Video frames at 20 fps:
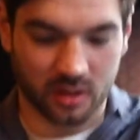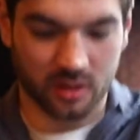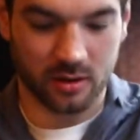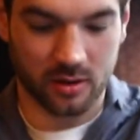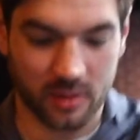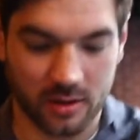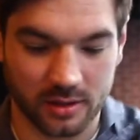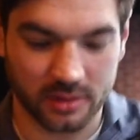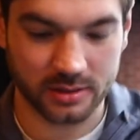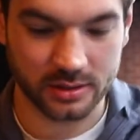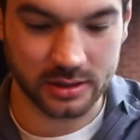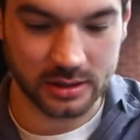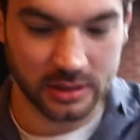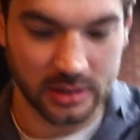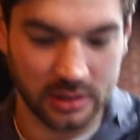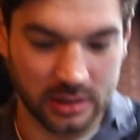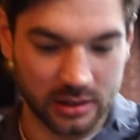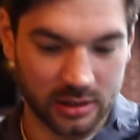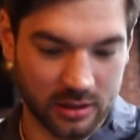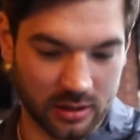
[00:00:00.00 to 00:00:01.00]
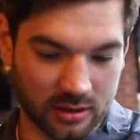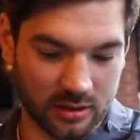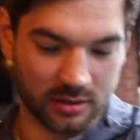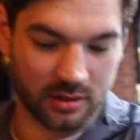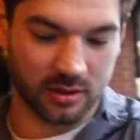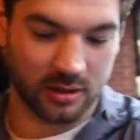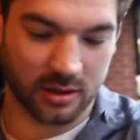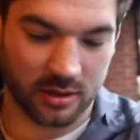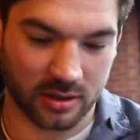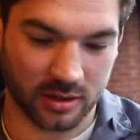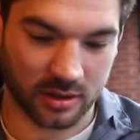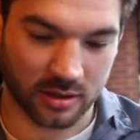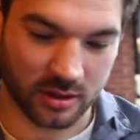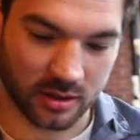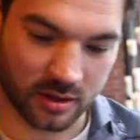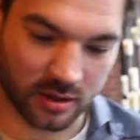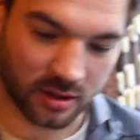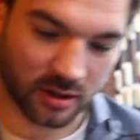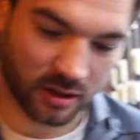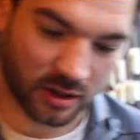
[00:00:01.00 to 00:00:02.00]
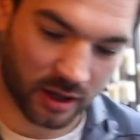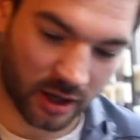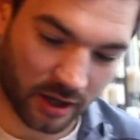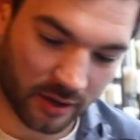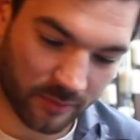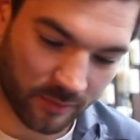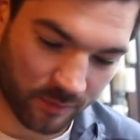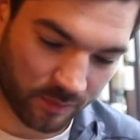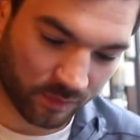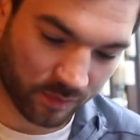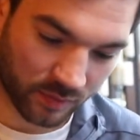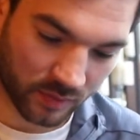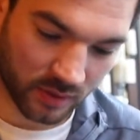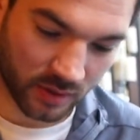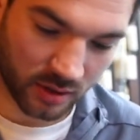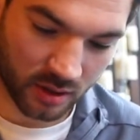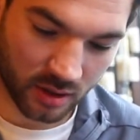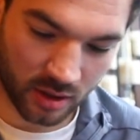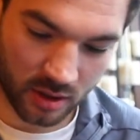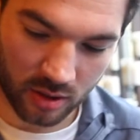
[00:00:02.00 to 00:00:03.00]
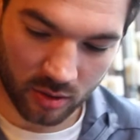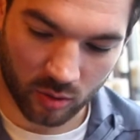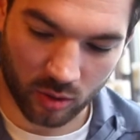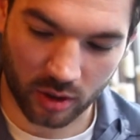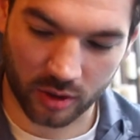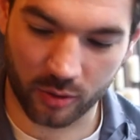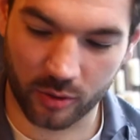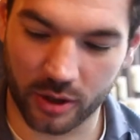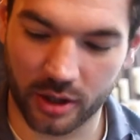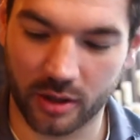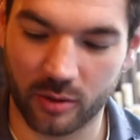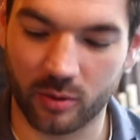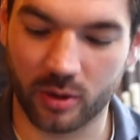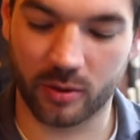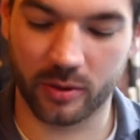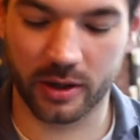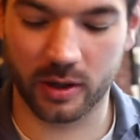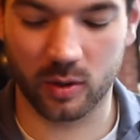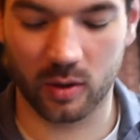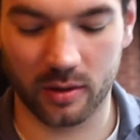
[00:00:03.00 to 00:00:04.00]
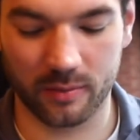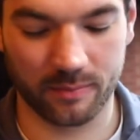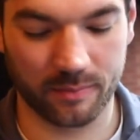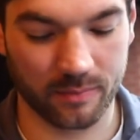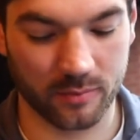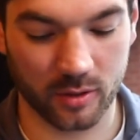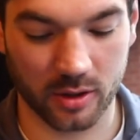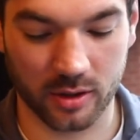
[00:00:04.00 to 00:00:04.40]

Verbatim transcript: uh, let's try uh, let's try one with some lemon. Okay. Where do we where do we go on? What